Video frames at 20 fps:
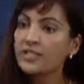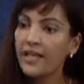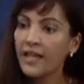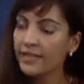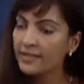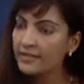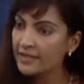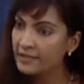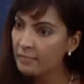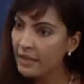
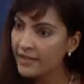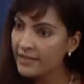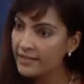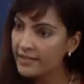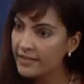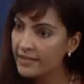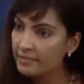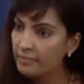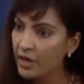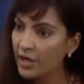can't spend
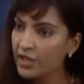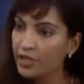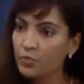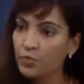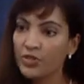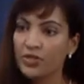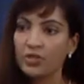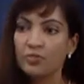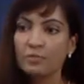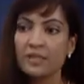as much,
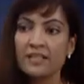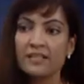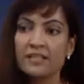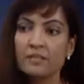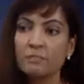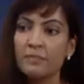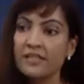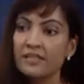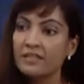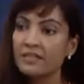which means
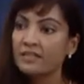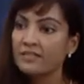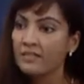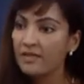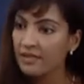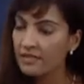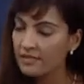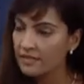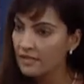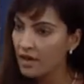
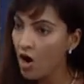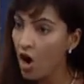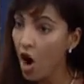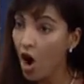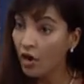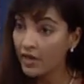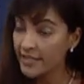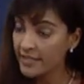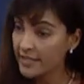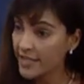businesses
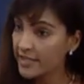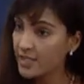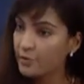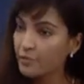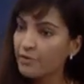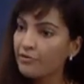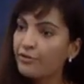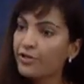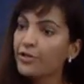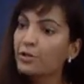are
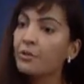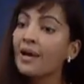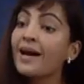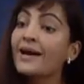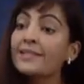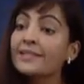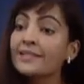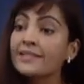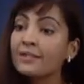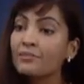desperate for new
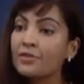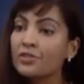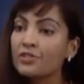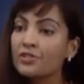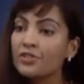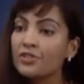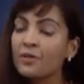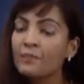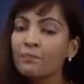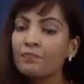
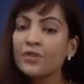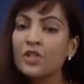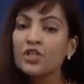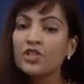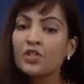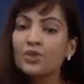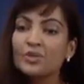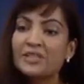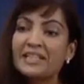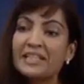customers.
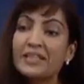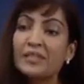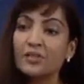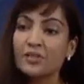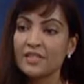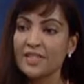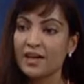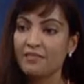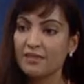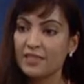So
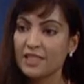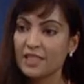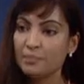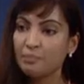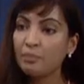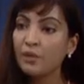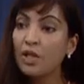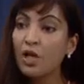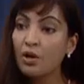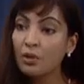deals have
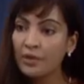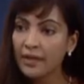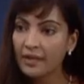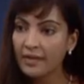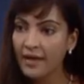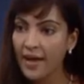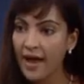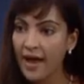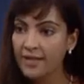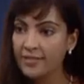
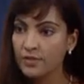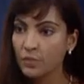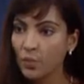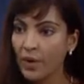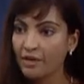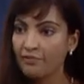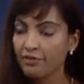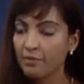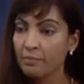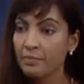exploded as a
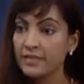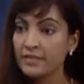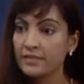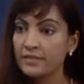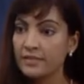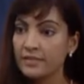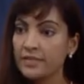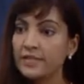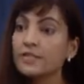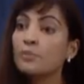way for
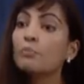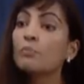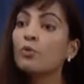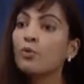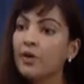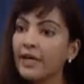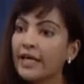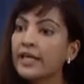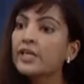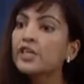businesses to
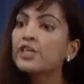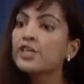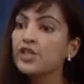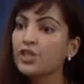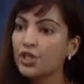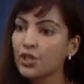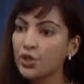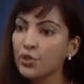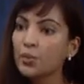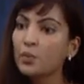bring
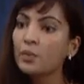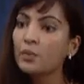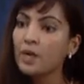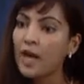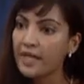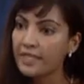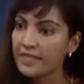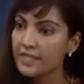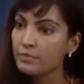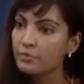new
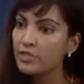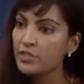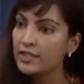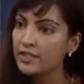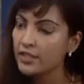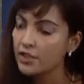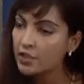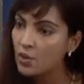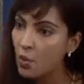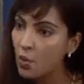customers in
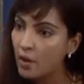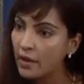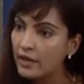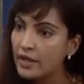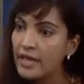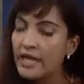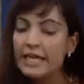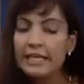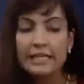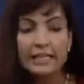the door,
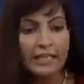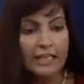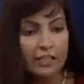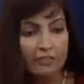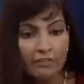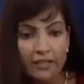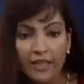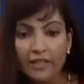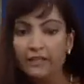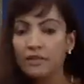
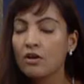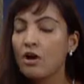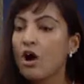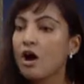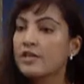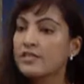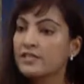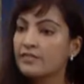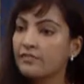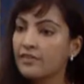even at the
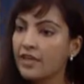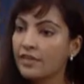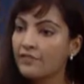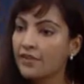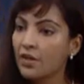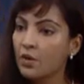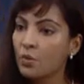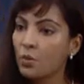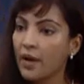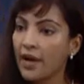cost of
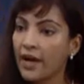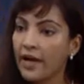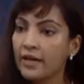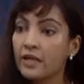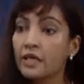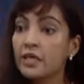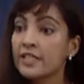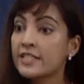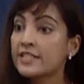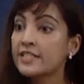giving away
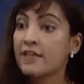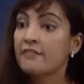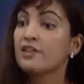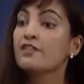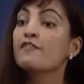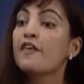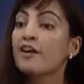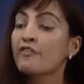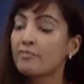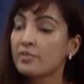
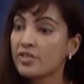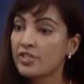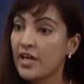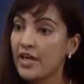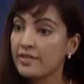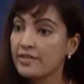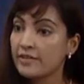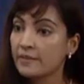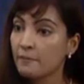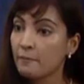75%.